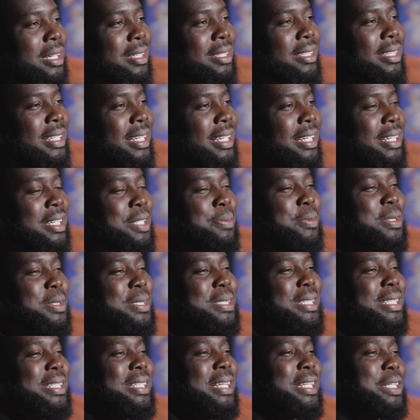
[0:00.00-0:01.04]
Uh, yeah,
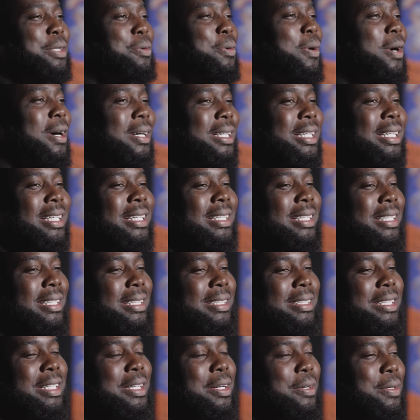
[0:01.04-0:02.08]
100%. Like you walk in
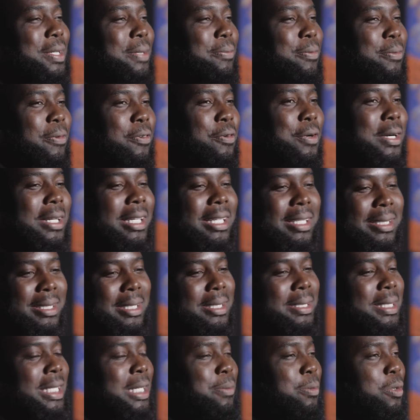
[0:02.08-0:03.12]
and, you know, before you get into
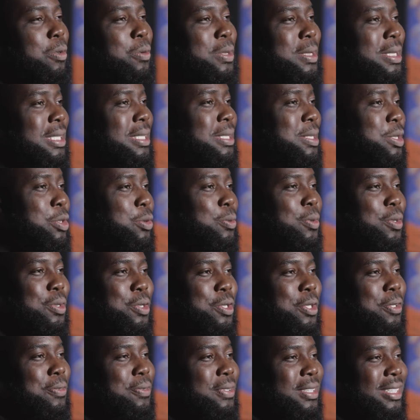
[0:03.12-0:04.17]
the team room, you see the Super Bowl
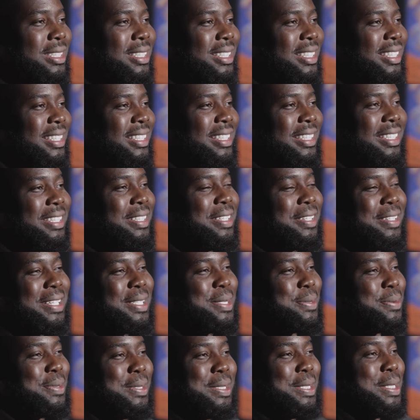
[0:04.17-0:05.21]
trophy. You know,
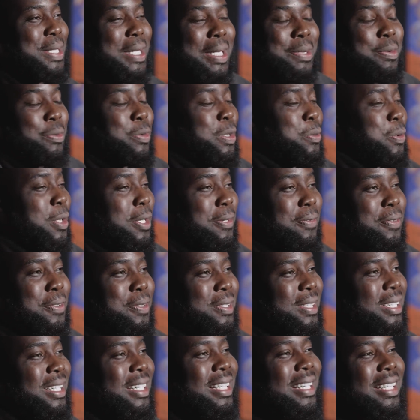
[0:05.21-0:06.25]
that's, that's what we work
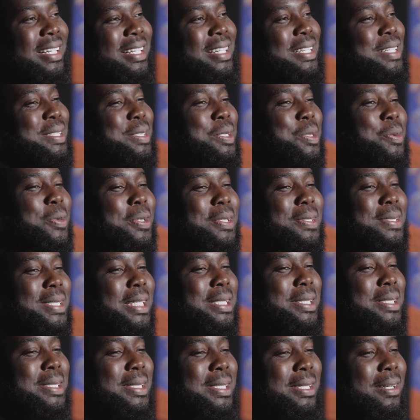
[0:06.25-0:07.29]
for. So it's one of those
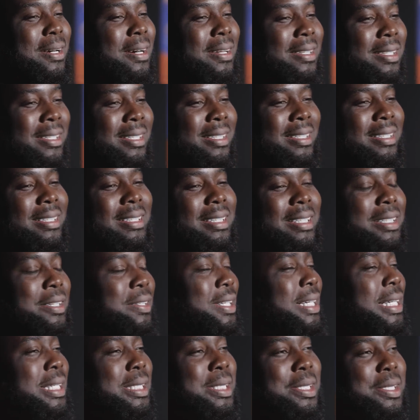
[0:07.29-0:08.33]
things you see all the, you know,
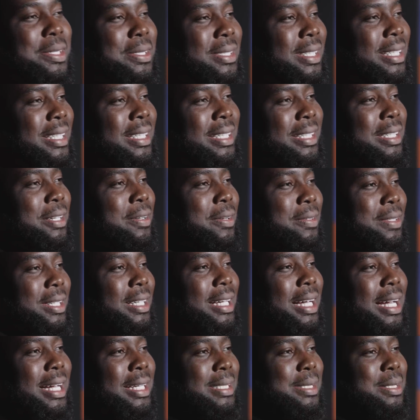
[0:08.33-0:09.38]
the history, you know, the
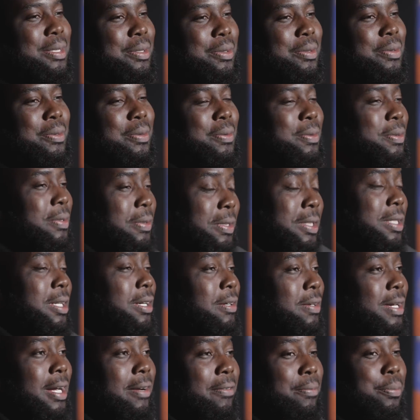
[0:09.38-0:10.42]
guys who, you
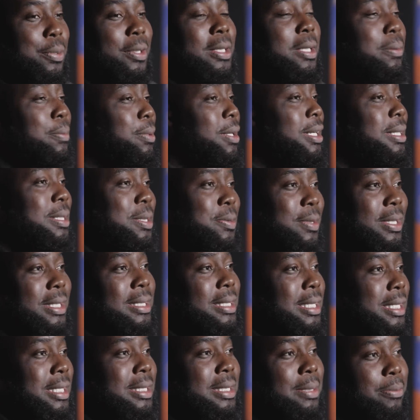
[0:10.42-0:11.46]
know, have put the blood and sweat
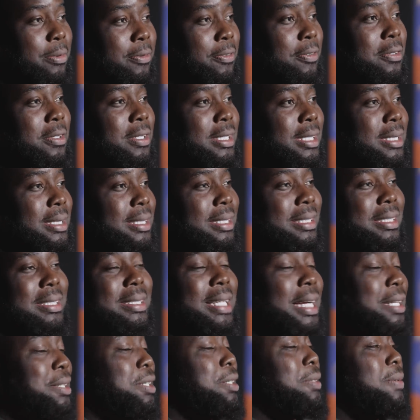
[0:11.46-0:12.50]
and tears in before us. You
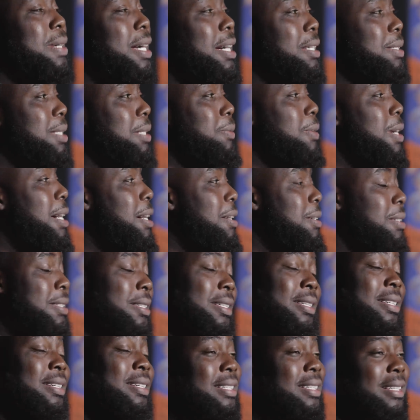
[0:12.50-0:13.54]
just kind of look around, it's like, wow,
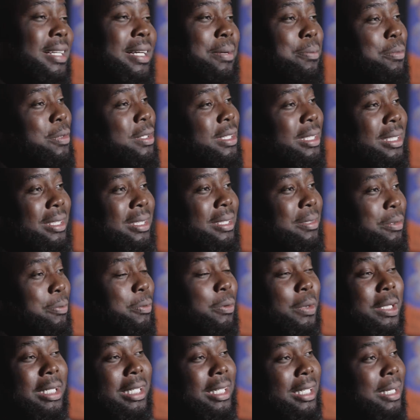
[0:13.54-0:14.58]
I'm really,
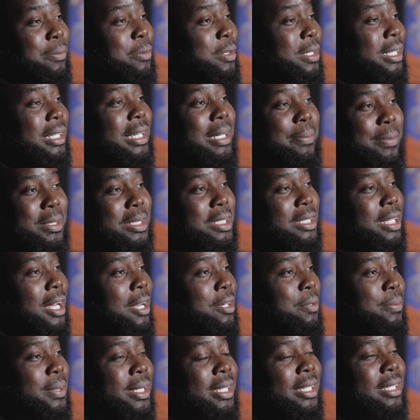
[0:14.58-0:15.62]
I'm really here. I'm really in the
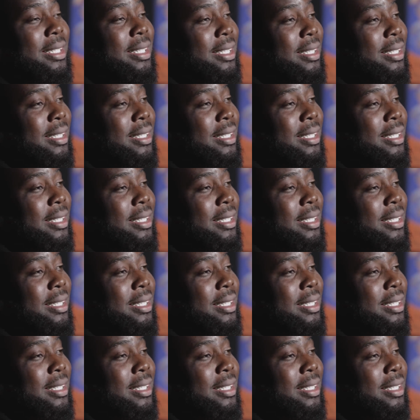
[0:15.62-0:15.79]
Chicago Bear.